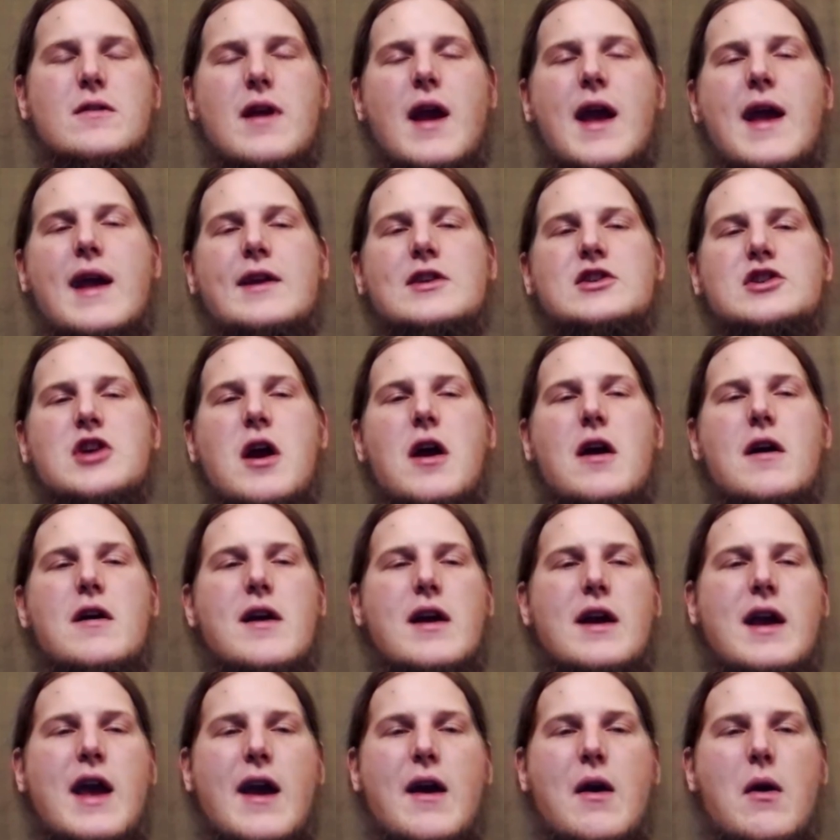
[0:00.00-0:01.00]

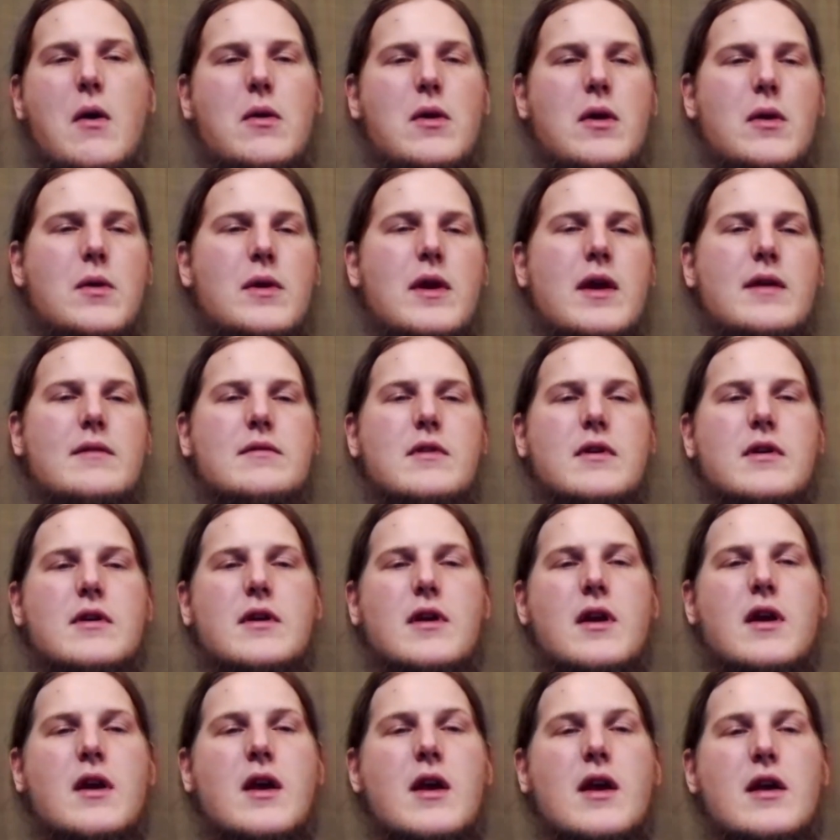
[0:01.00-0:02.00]
HR account or
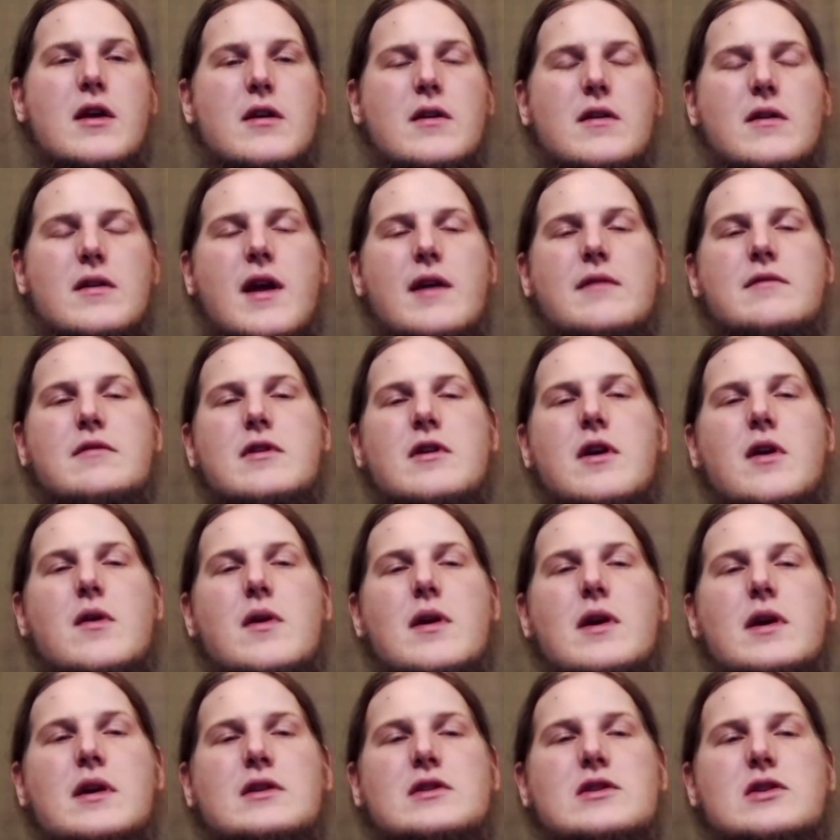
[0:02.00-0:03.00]
whatever. You're never
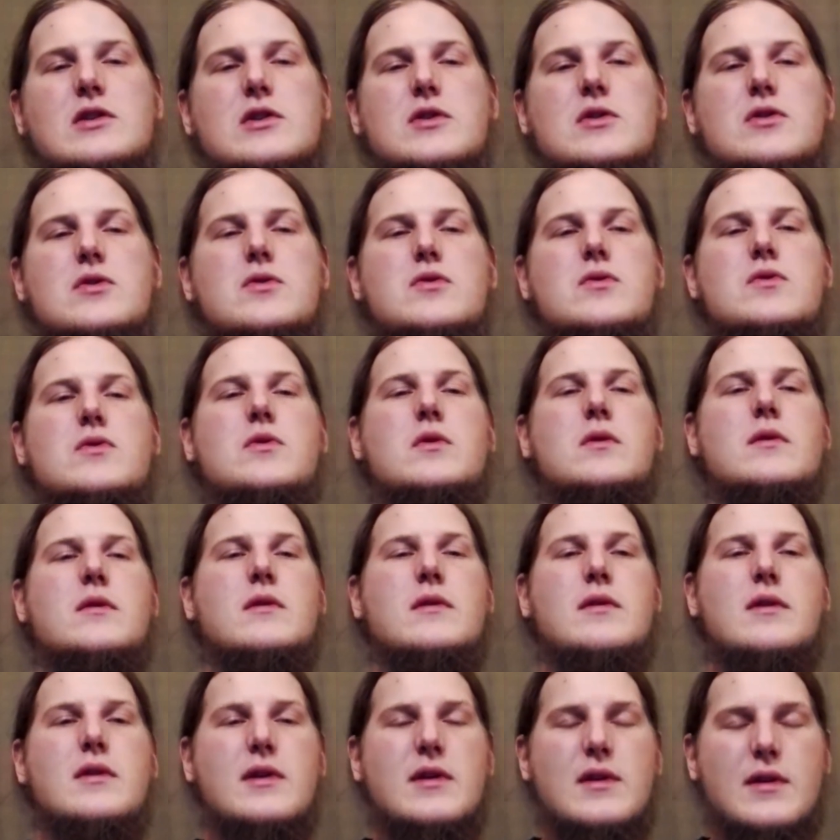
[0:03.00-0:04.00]
going to
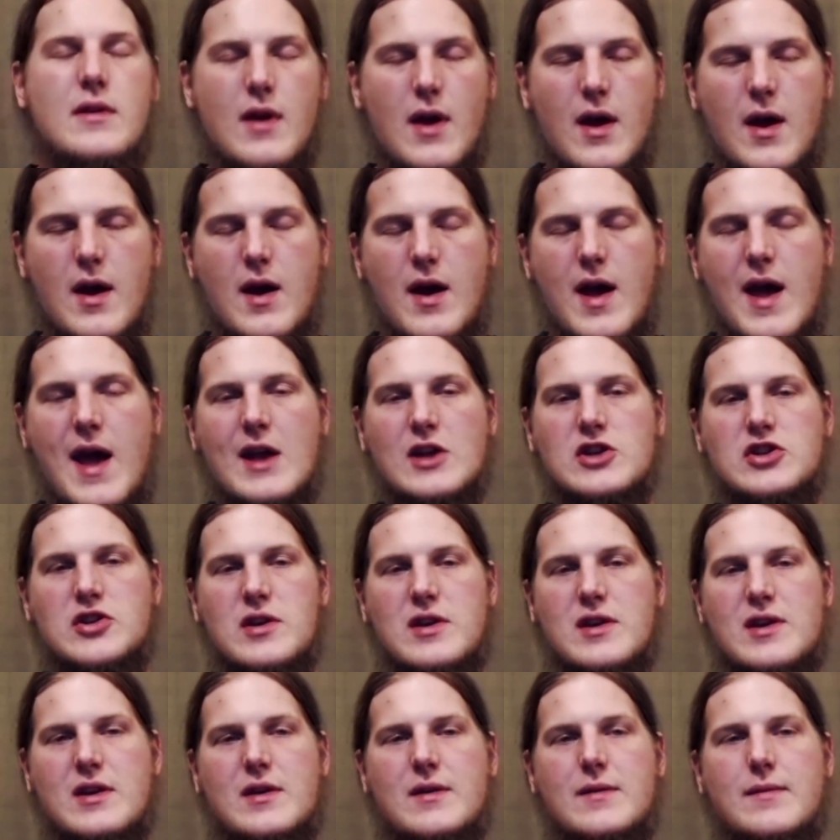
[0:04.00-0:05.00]

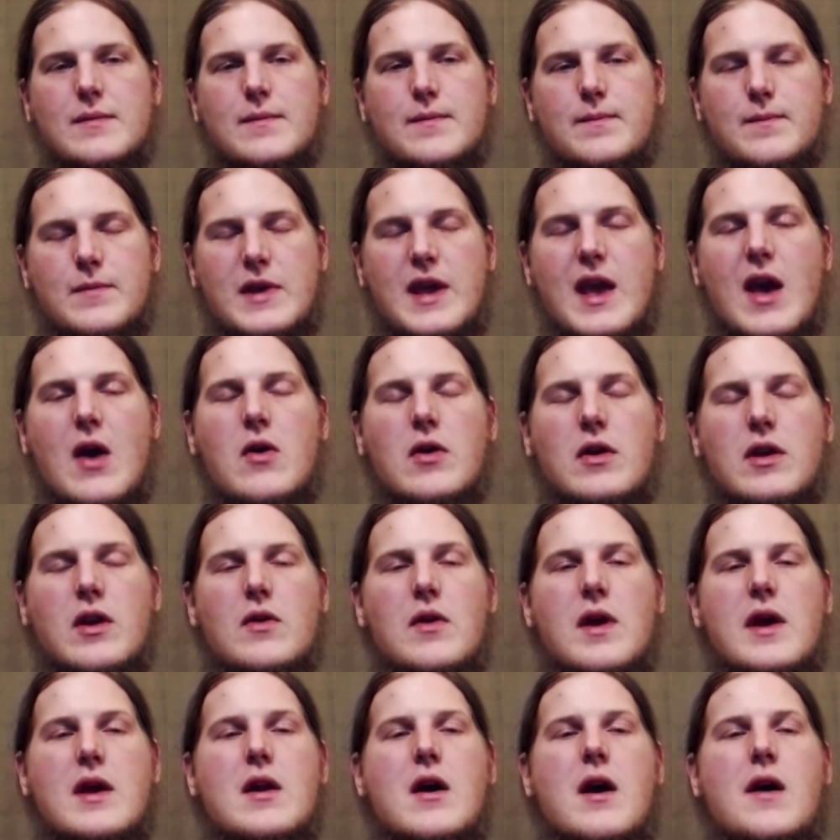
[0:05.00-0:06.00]
actually
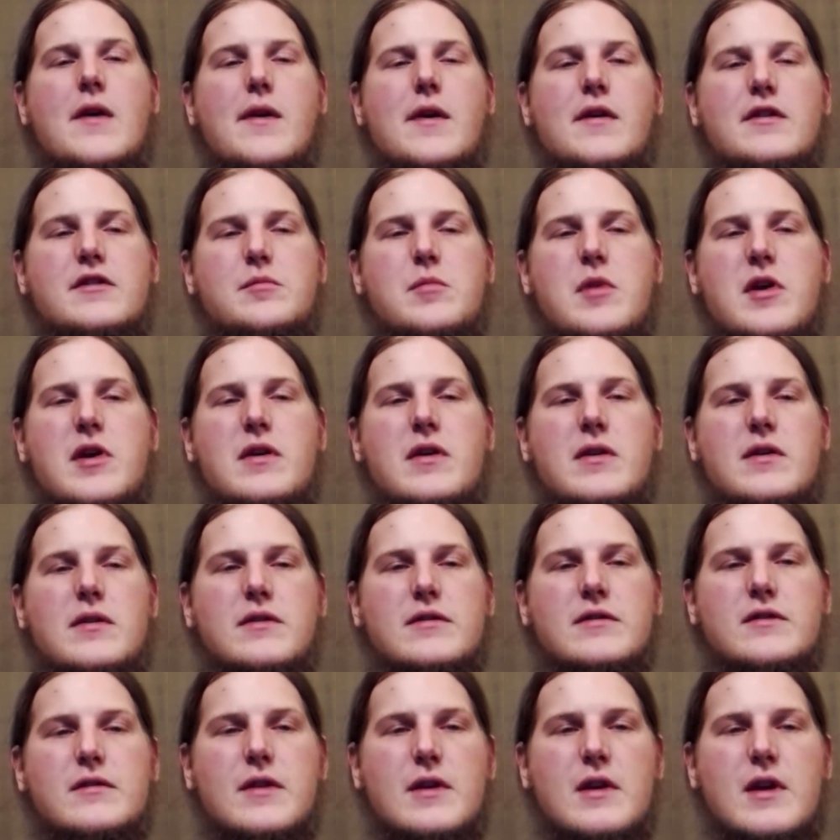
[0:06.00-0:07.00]
calculate all those
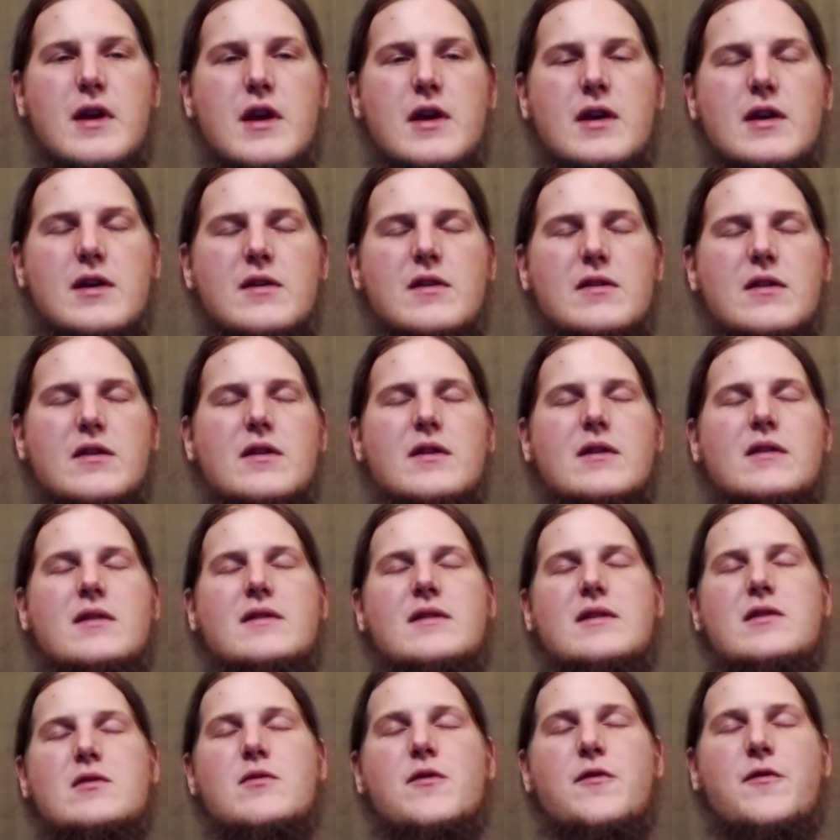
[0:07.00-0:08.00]
bills.
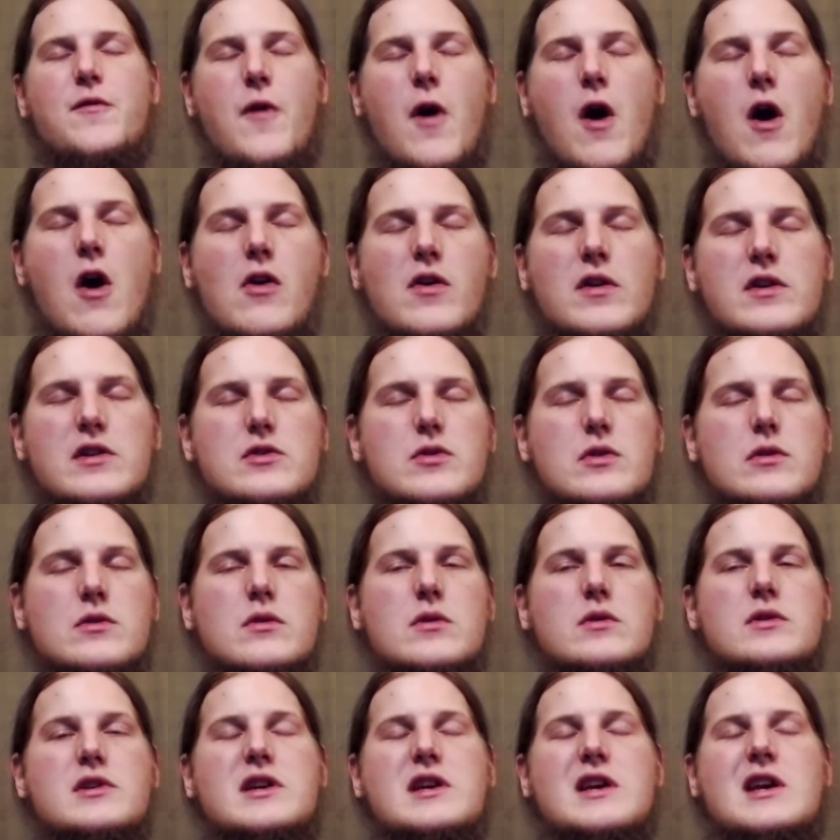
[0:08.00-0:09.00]
You fall into a
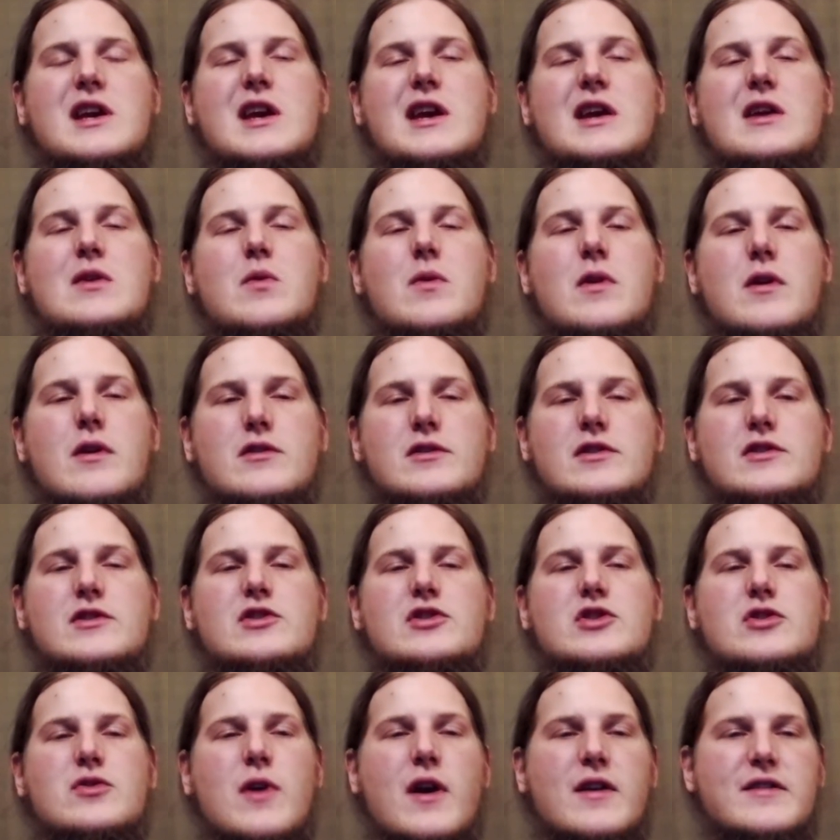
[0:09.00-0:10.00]
routine where you're just
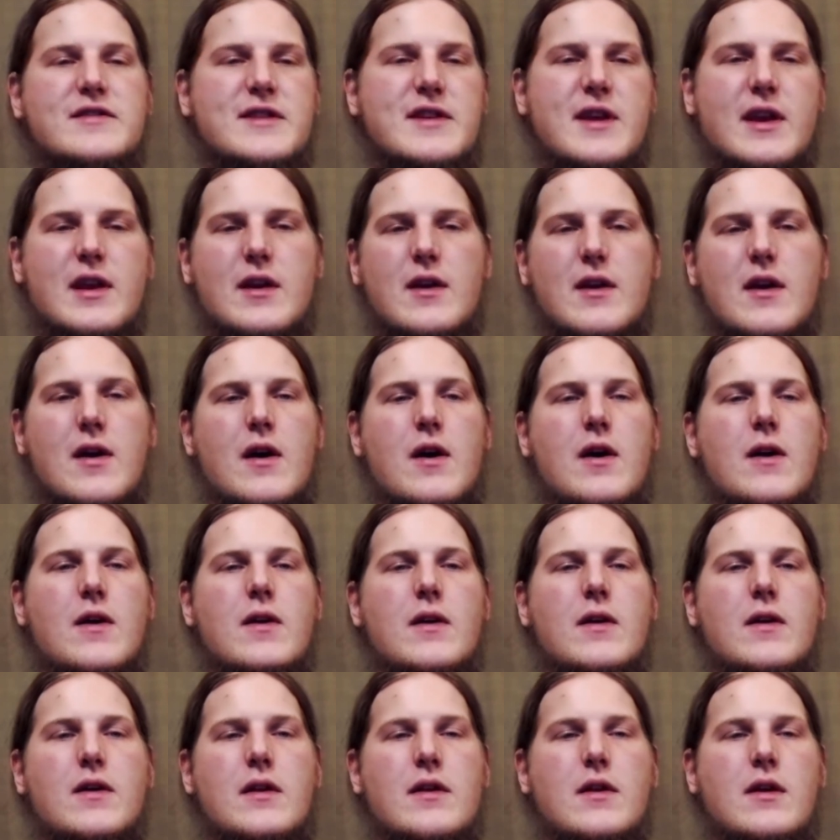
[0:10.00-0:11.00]
trusting it
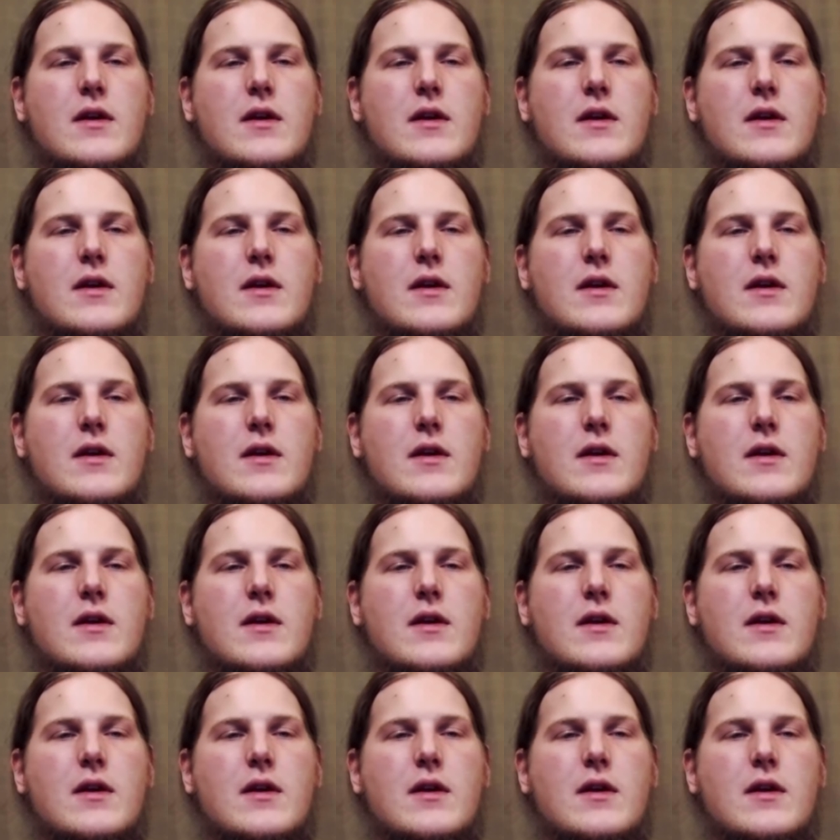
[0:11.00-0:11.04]
all.